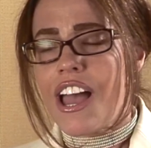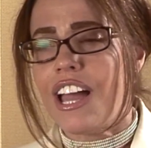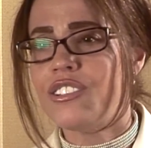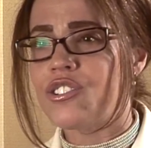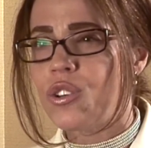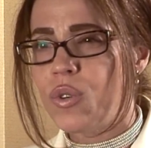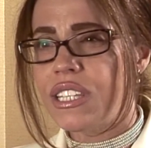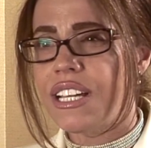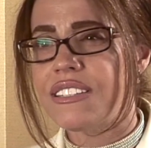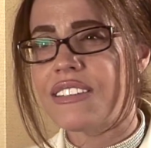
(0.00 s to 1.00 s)
And so what
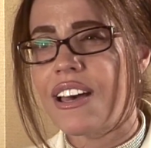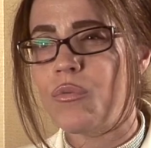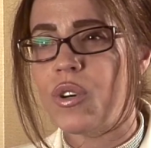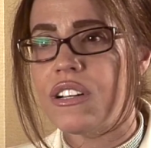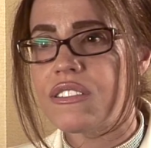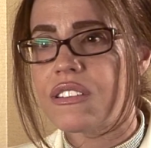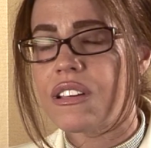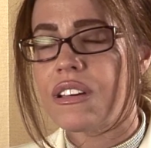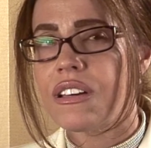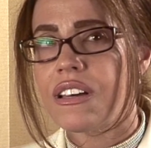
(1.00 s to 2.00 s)
they said was,
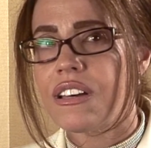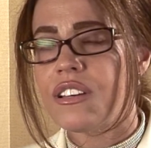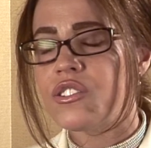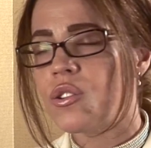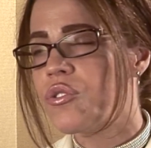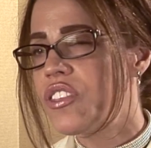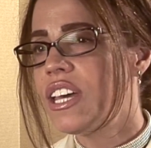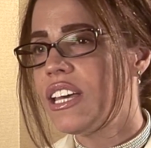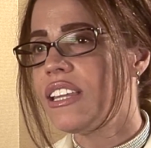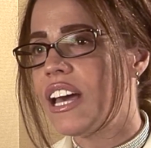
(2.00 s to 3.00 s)
so
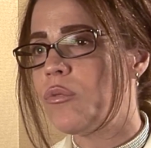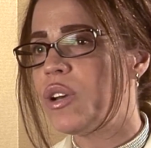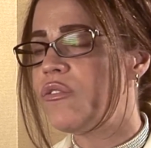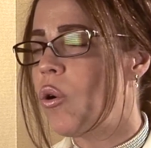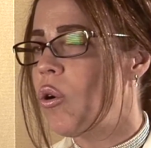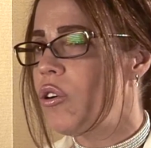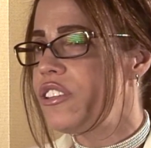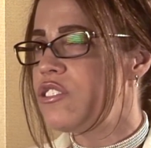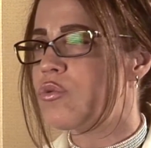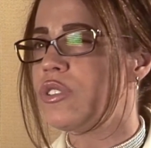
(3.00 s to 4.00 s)
thinking that we have all
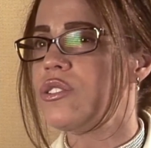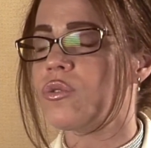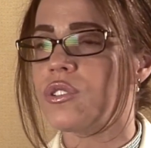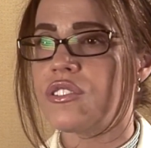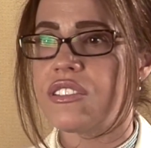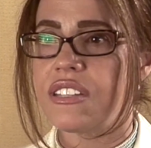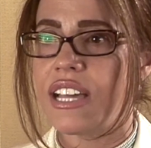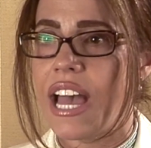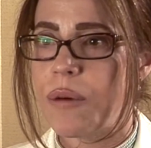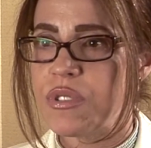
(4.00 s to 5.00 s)
these resources in
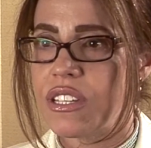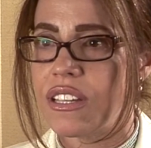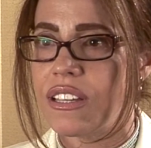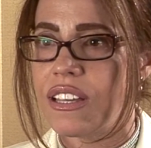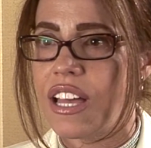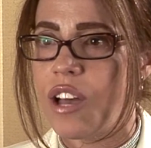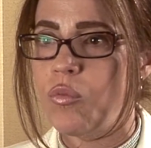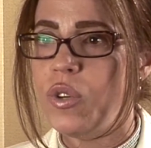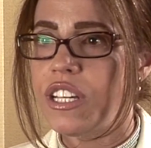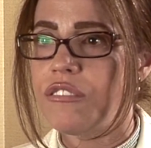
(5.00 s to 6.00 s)
CAPC and
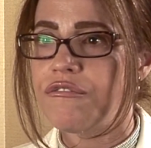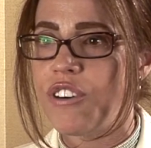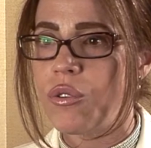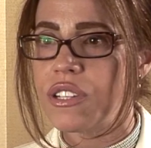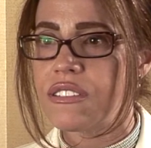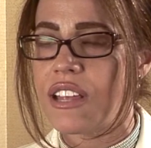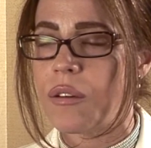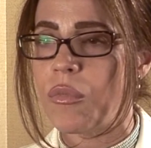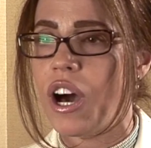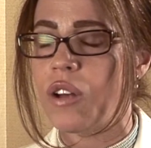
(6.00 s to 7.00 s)
we can focus
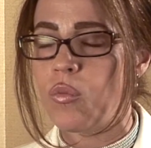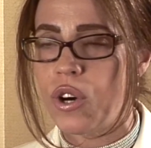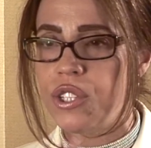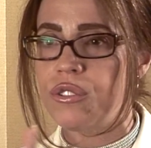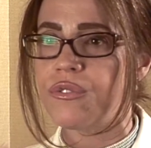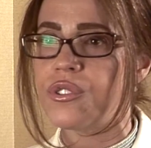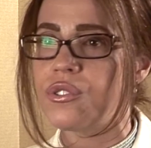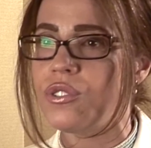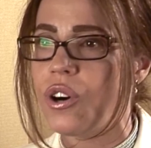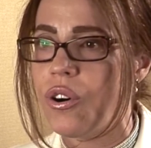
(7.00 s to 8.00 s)
them on one
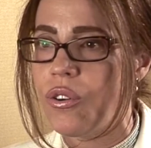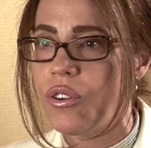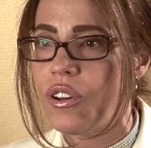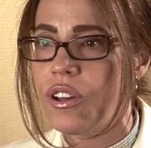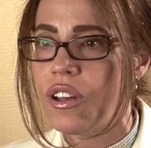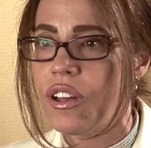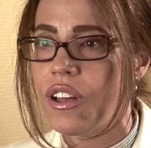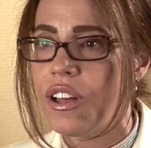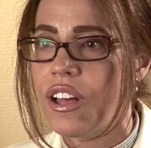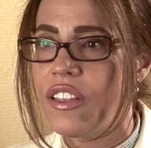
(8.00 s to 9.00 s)
universal goal
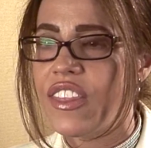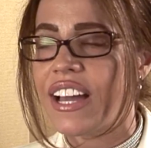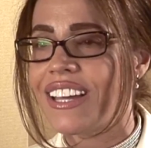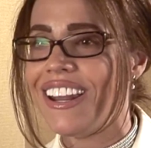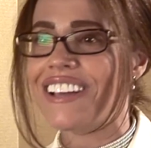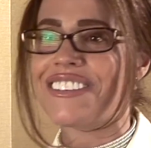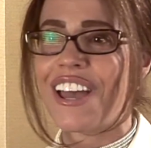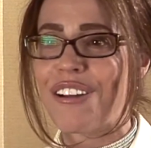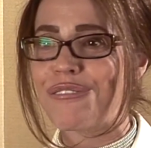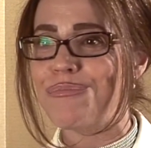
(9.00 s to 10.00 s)
that connects
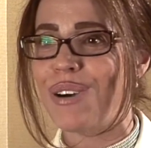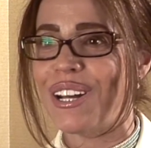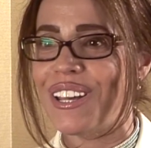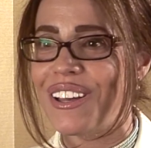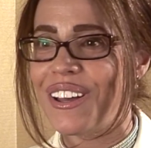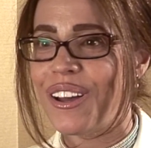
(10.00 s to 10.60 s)
everybody,